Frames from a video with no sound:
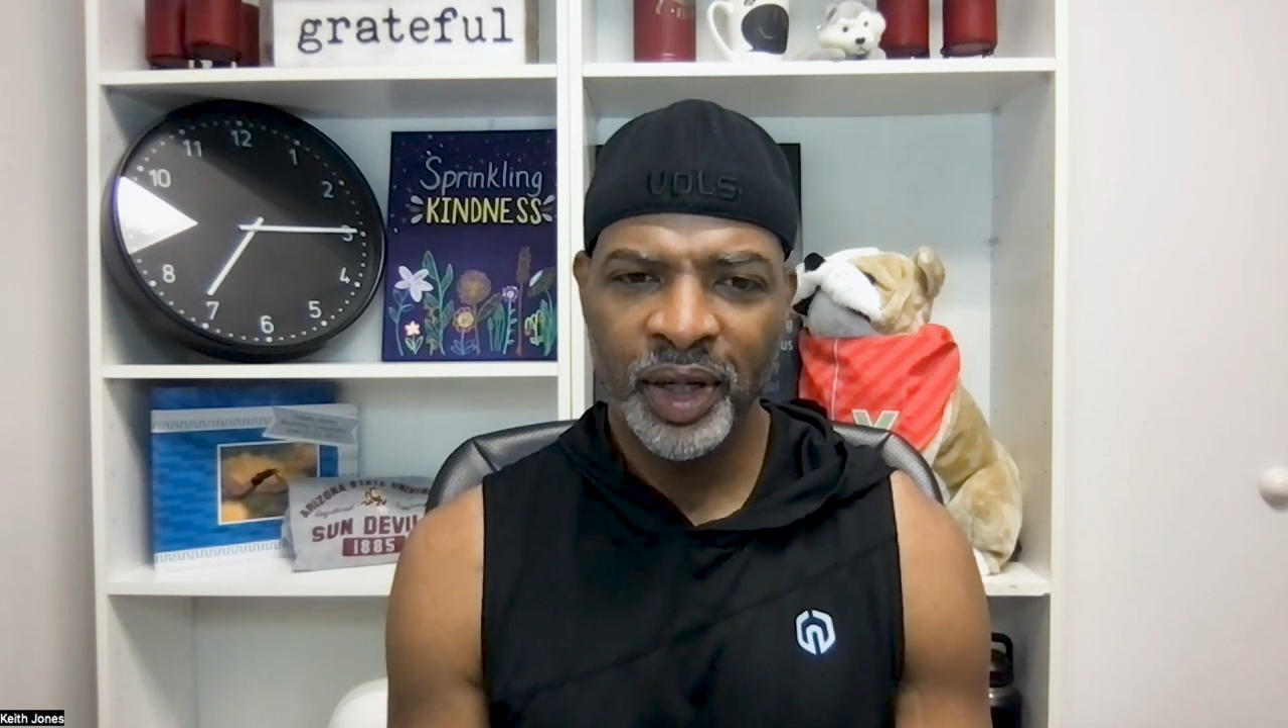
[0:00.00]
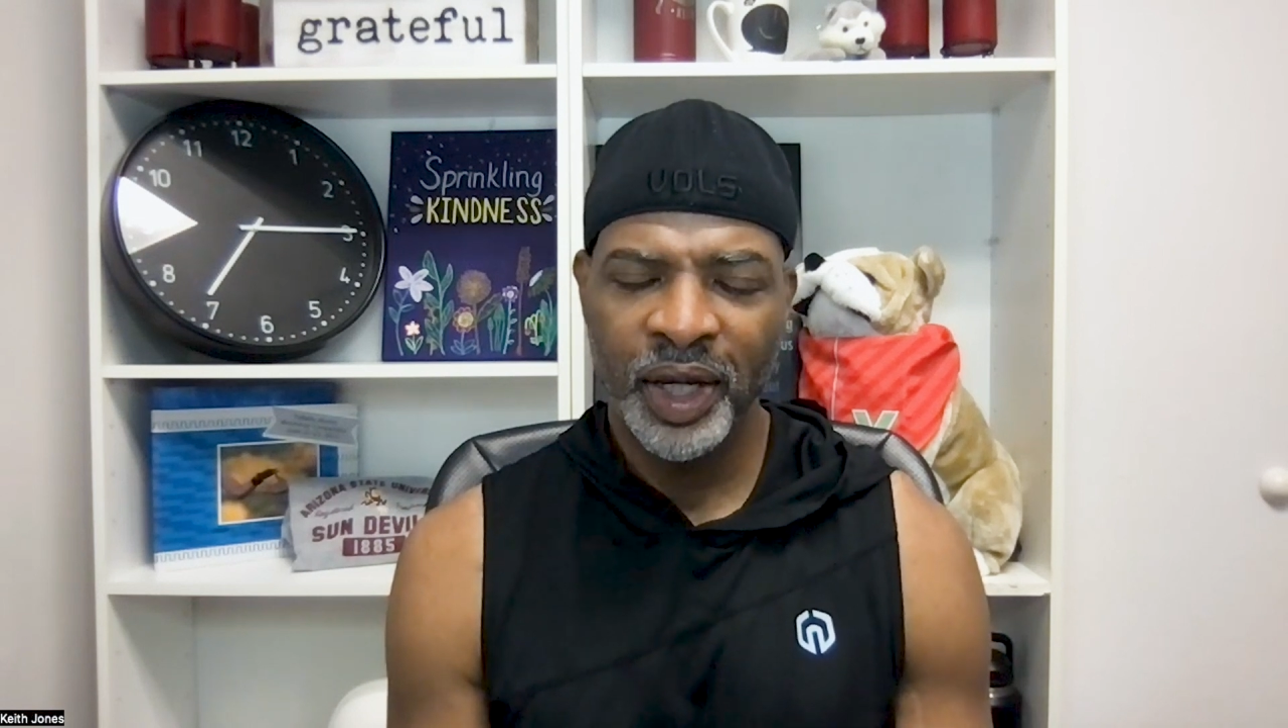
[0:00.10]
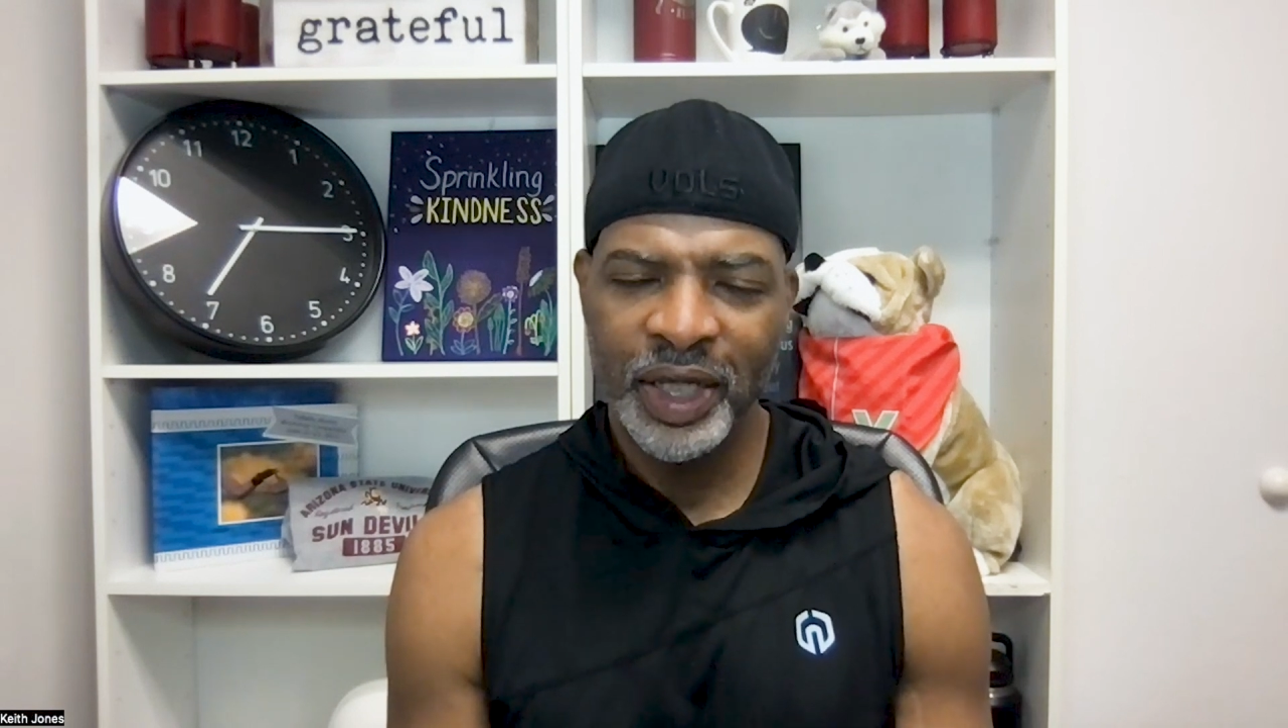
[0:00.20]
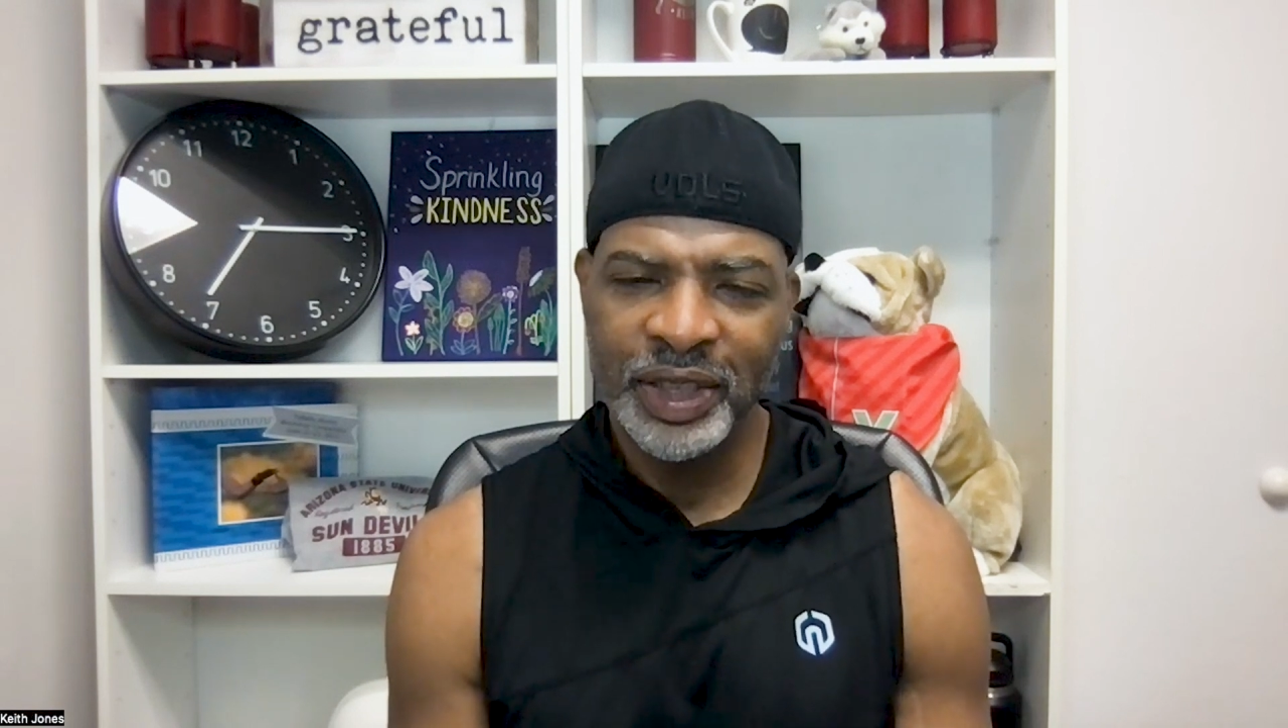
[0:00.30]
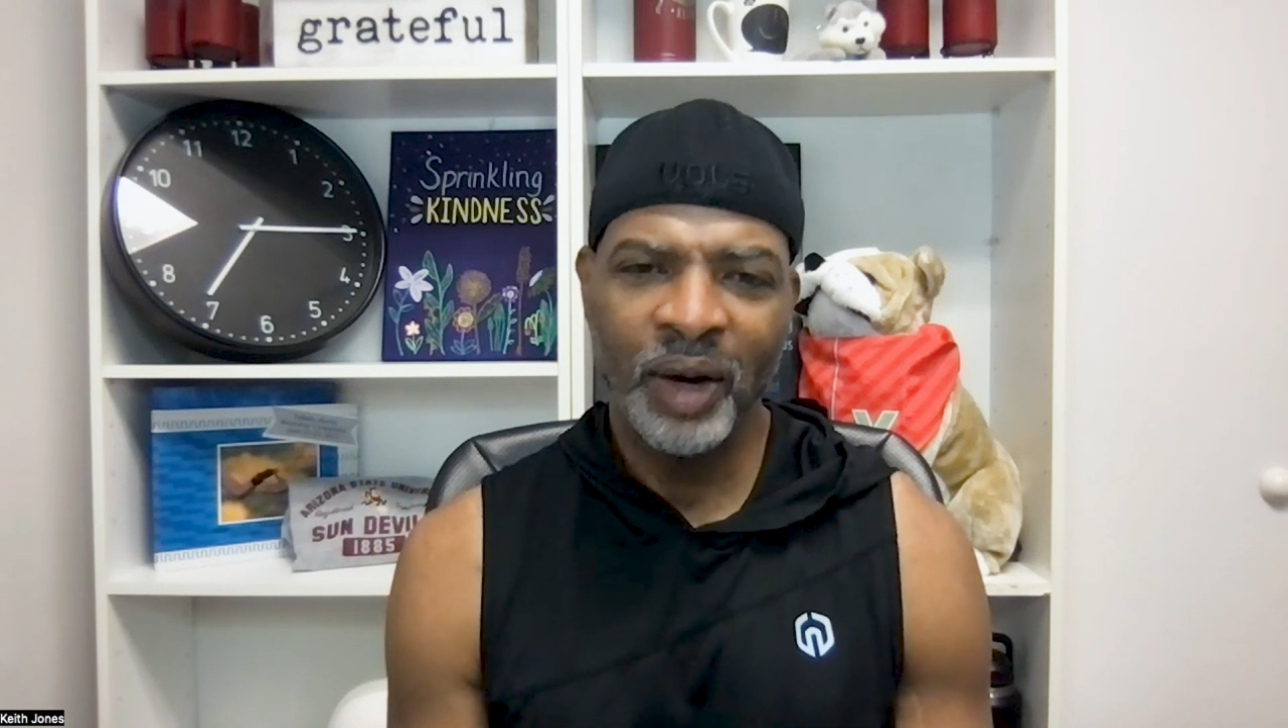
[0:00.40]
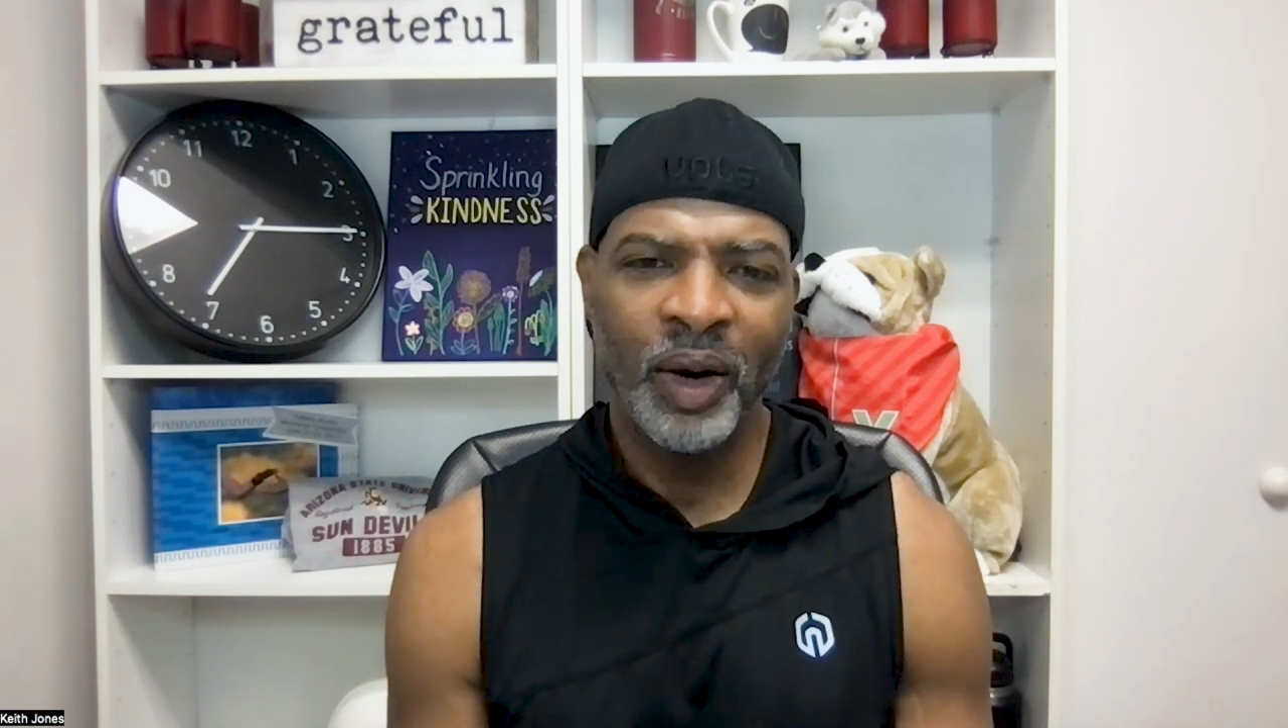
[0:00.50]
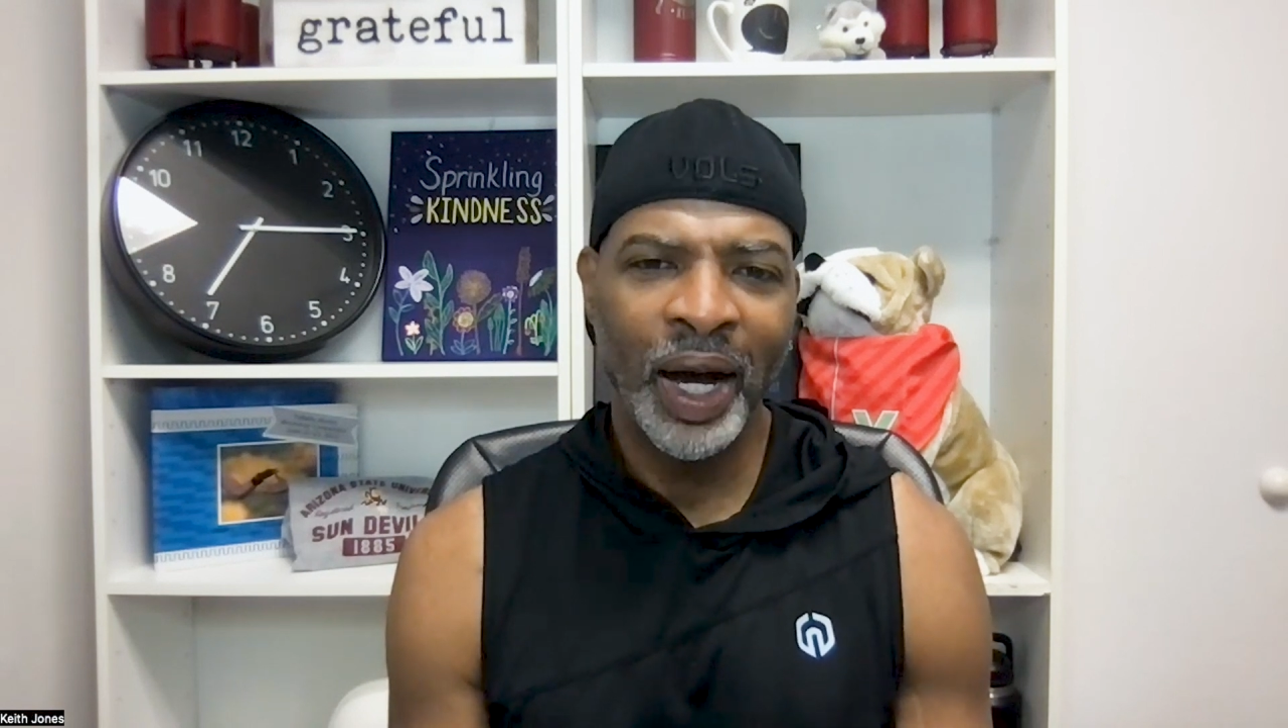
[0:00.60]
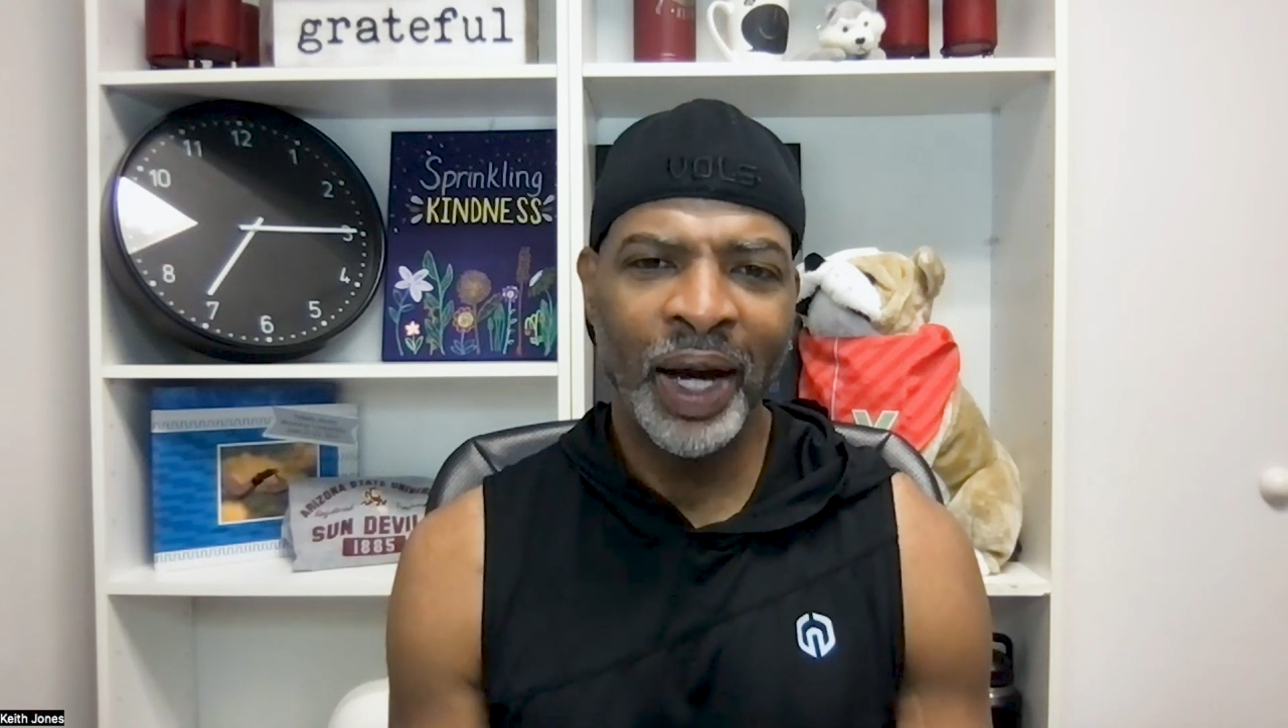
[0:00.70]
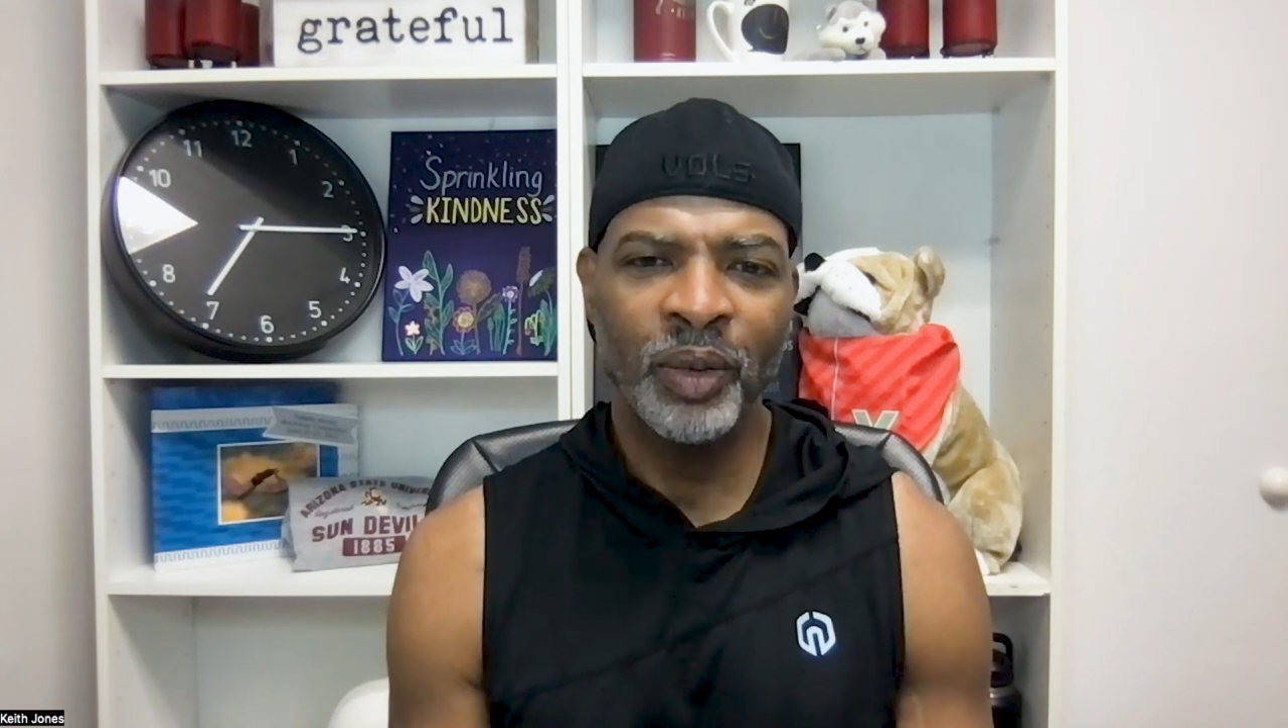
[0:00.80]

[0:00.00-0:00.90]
is how I